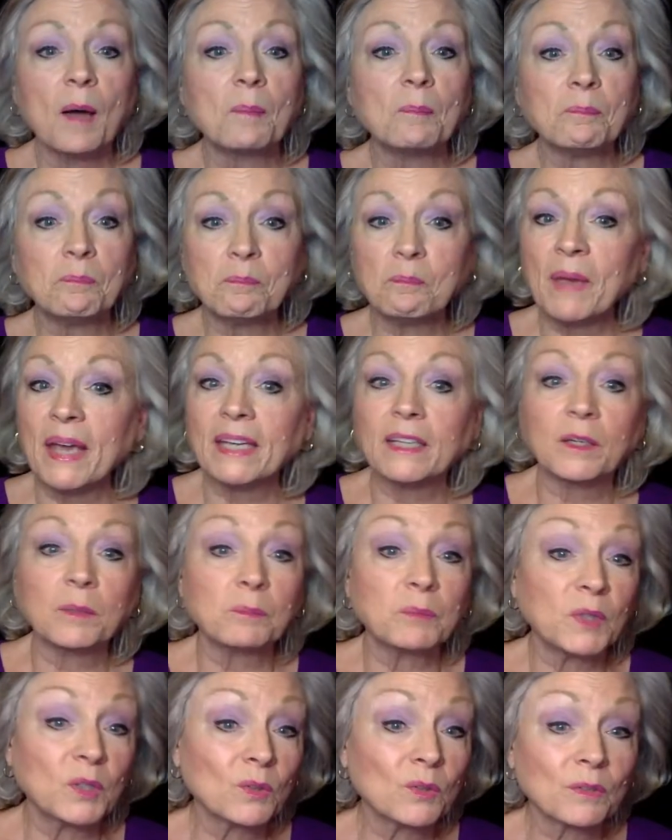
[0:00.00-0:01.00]
make a
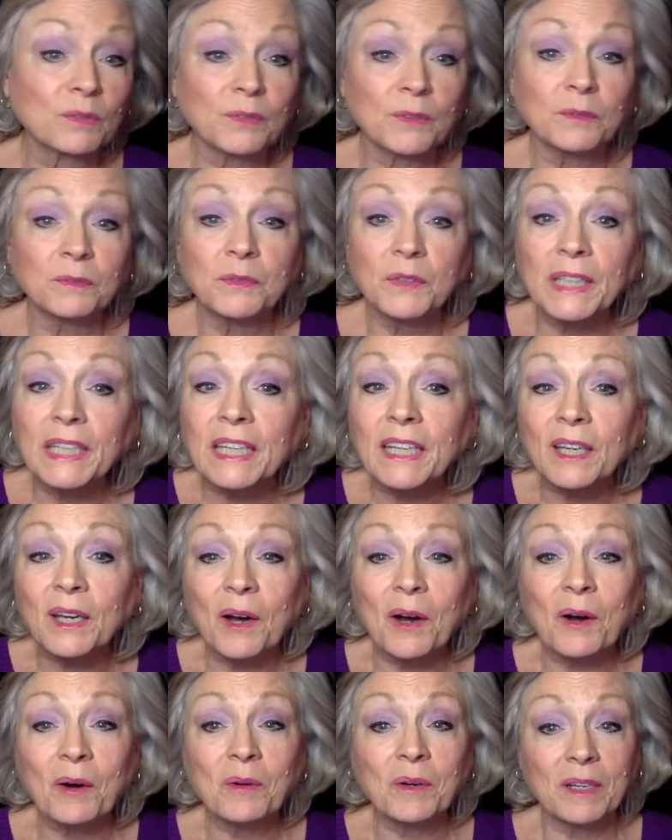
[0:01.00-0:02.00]
beautiful
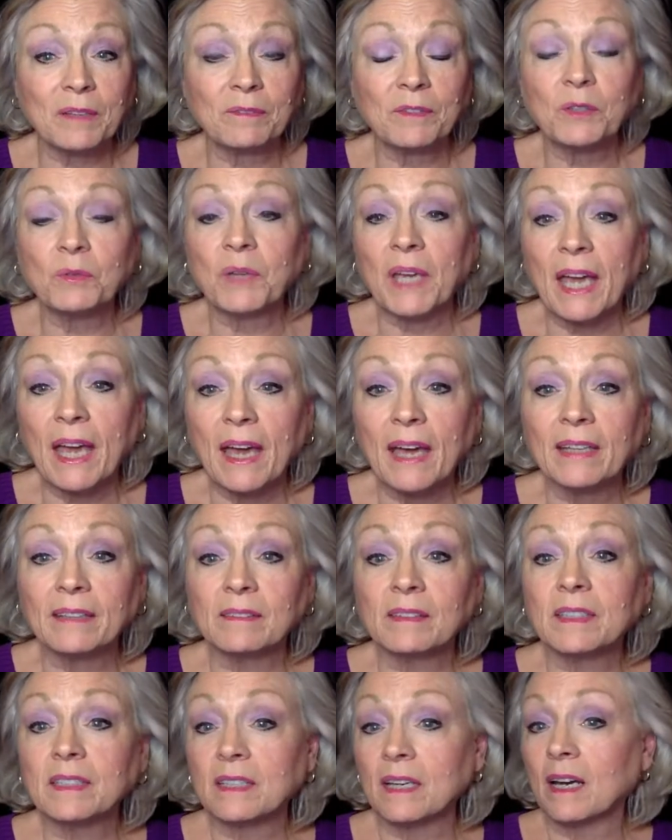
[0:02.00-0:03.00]
video if you
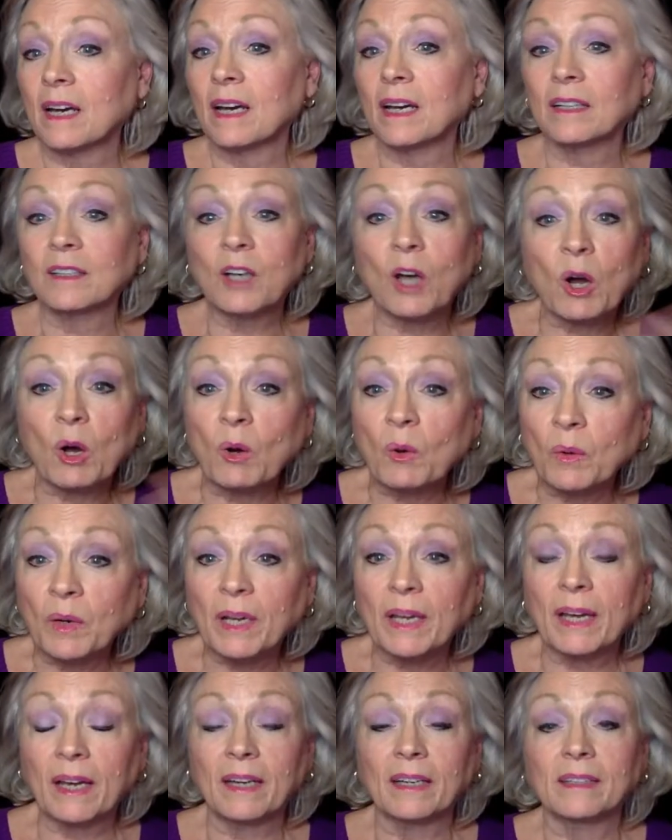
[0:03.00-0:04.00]
can't go
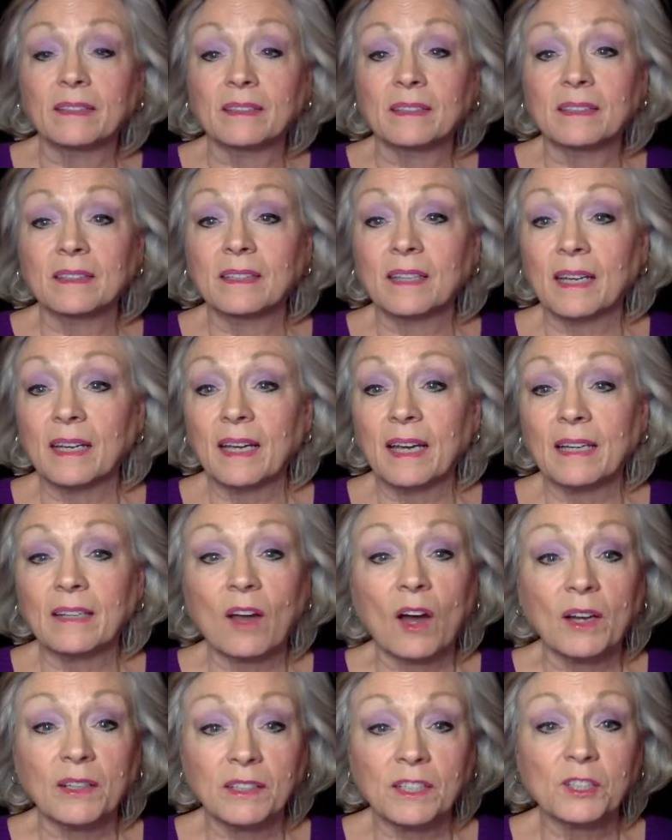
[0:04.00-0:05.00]
and
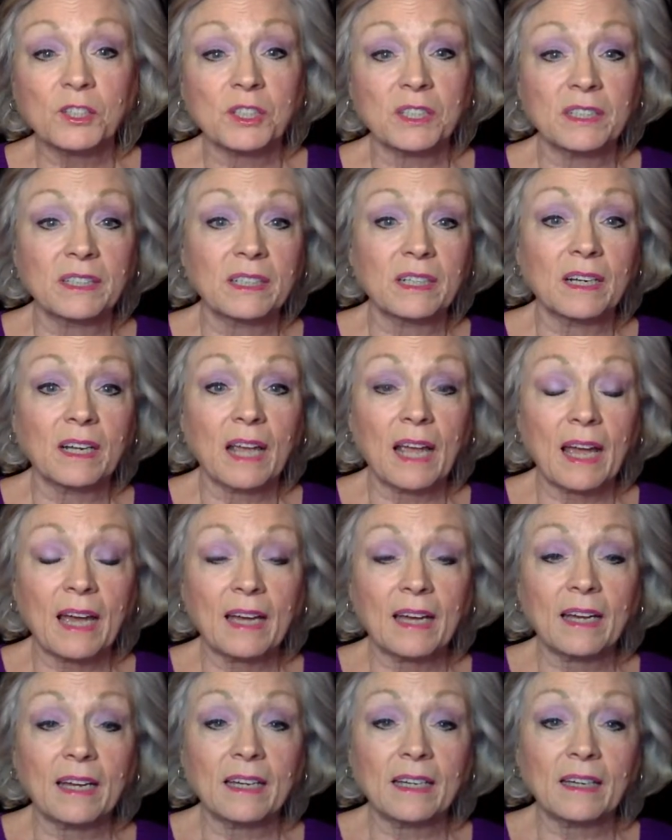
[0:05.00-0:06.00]
audition
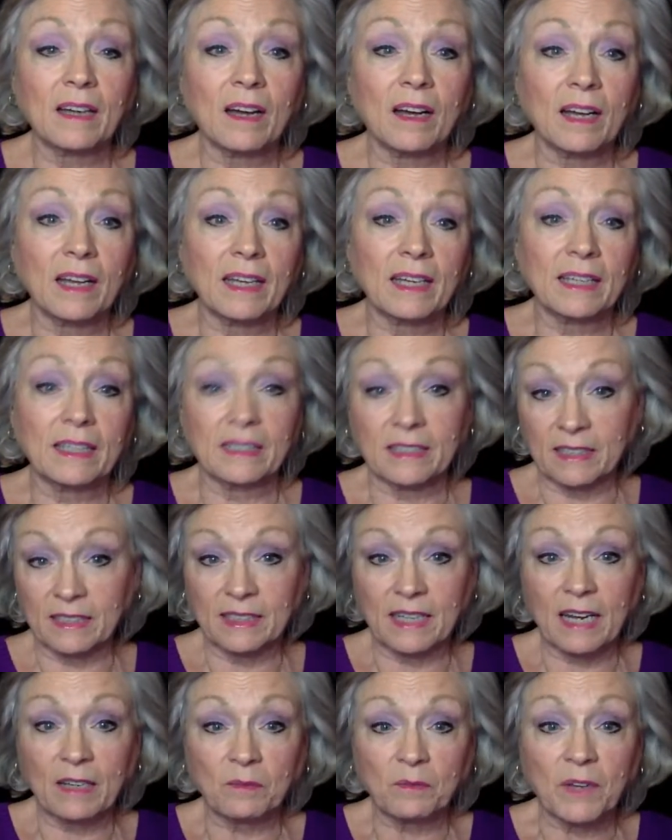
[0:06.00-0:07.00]
in a
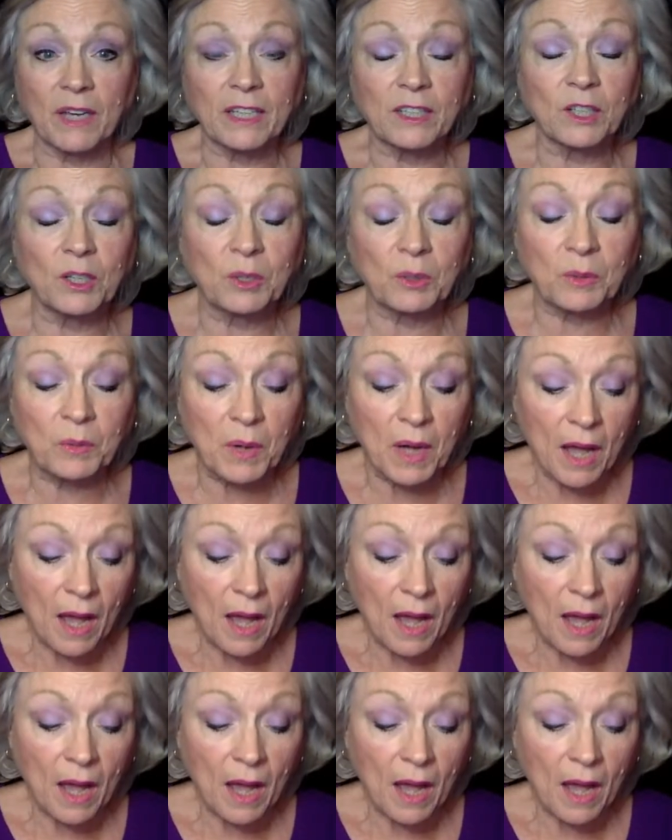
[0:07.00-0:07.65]
state venue.